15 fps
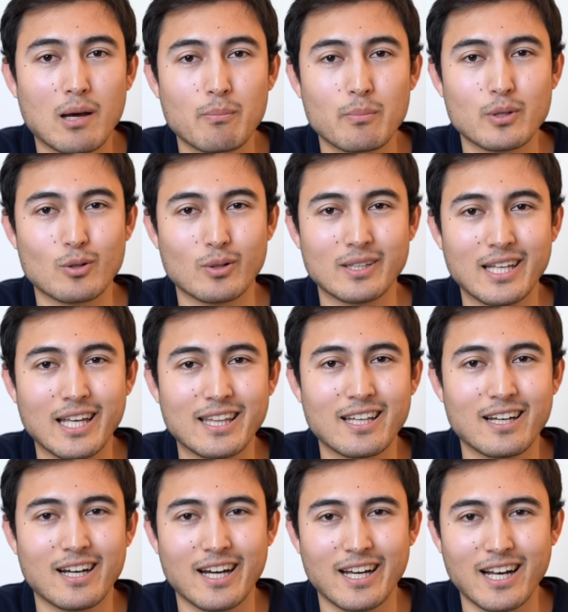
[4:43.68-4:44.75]
up your
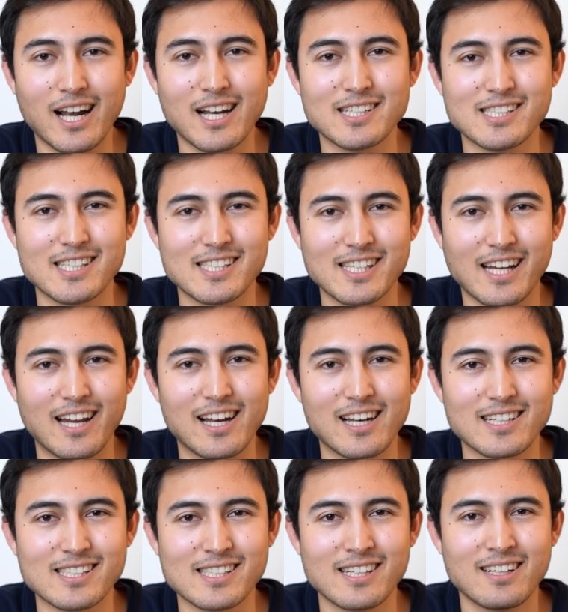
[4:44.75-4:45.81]
data analysis
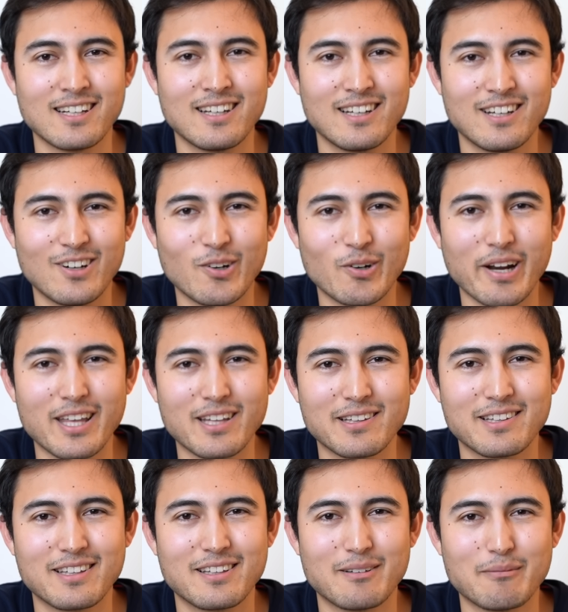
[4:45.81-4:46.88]
skills. Alright,
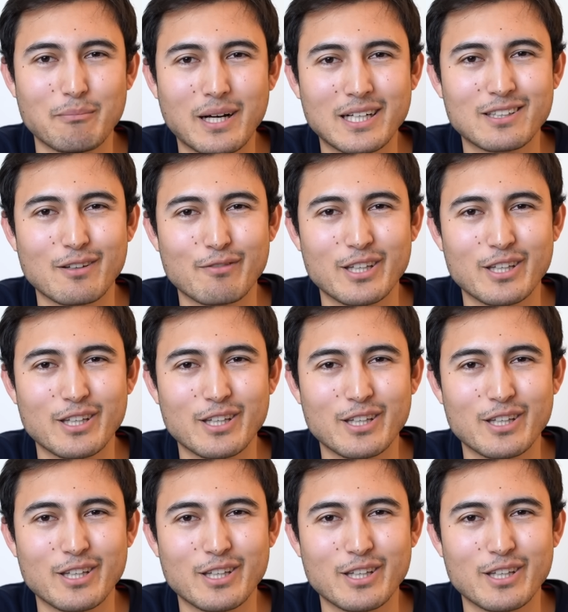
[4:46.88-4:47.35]
back to the